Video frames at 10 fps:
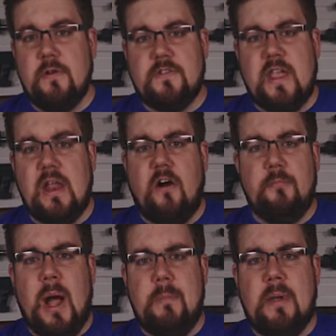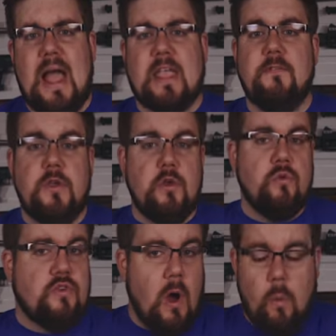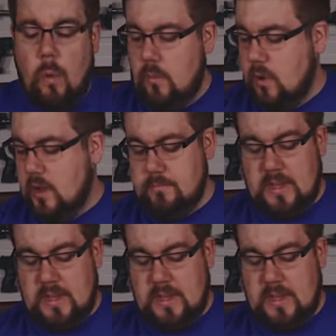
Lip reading: skin off my back if you don't want one,